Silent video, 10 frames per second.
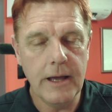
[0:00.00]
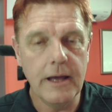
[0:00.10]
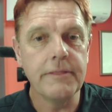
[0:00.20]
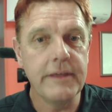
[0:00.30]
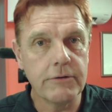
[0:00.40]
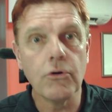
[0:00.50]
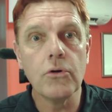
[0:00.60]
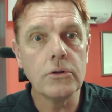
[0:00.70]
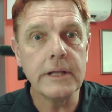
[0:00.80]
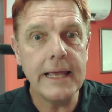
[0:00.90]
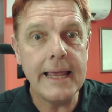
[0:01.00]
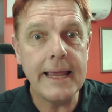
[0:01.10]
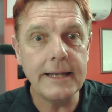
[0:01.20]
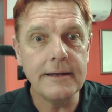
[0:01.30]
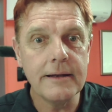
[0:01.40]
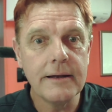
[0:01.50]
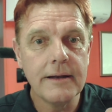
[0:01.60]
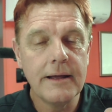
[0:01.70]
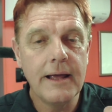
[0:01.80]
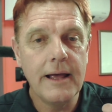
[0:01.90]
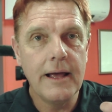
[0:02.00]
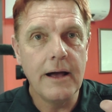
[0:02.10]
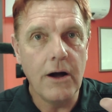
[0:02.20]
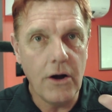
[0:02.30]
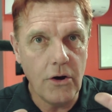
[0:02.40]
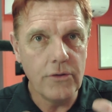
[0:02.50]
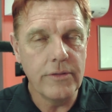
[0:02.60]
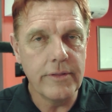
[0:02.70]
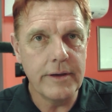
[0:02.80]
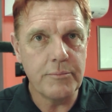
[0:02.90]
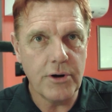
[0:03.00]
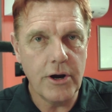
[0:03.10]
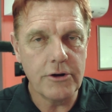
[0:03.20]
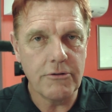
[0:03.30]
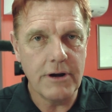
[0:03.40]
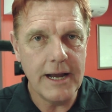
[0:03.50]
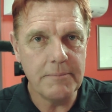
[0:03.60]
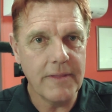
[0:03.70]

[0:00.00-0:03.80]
they're all in on the program.